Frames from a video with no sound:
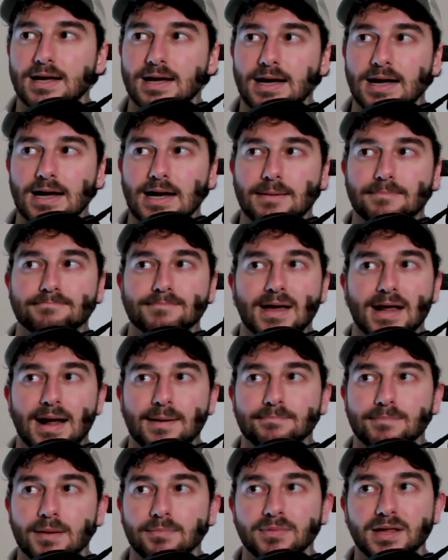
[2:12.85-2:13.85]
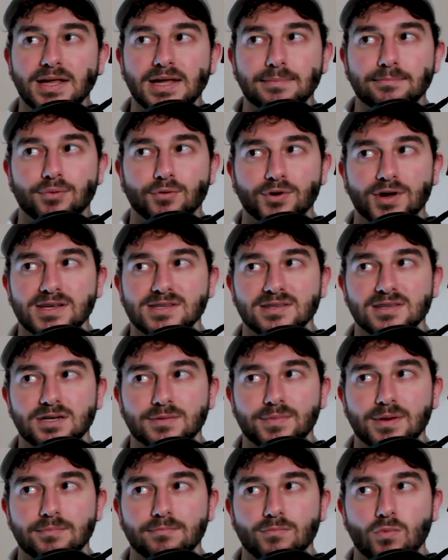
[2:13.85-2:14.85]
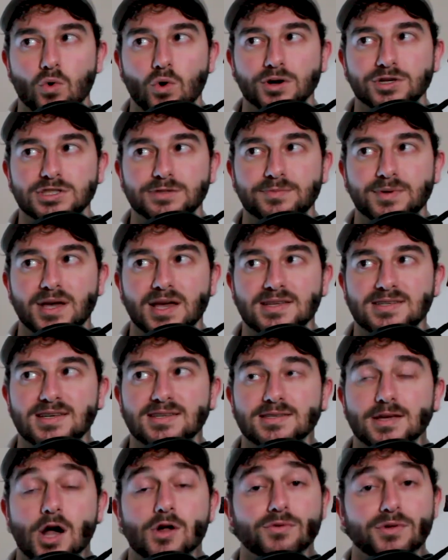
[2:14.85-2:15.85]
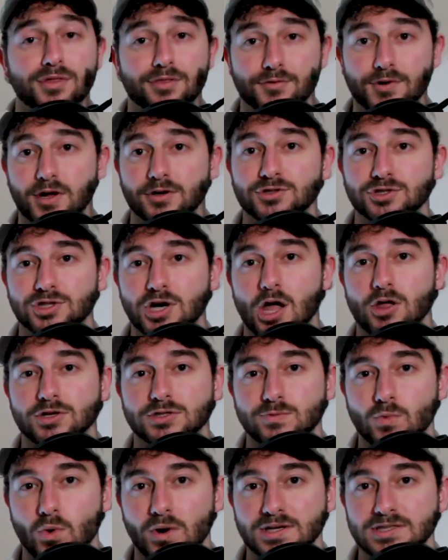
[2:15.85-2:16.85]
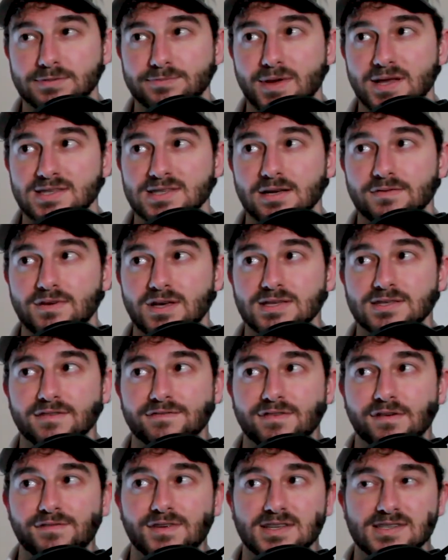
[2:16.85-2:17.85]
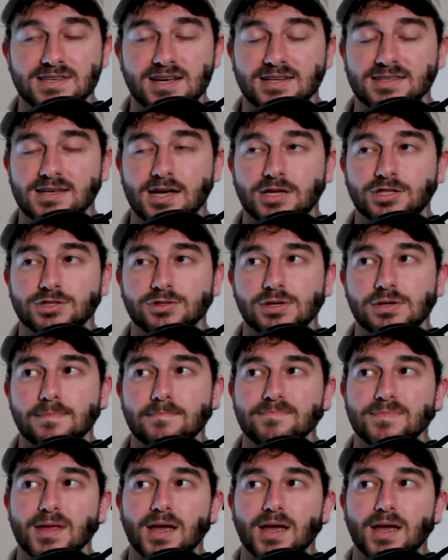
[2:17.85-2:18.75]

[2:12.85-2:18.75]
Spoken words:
And I'm leaning Brees a little bit more just because he's only $300 more expensive. He's at $5,600.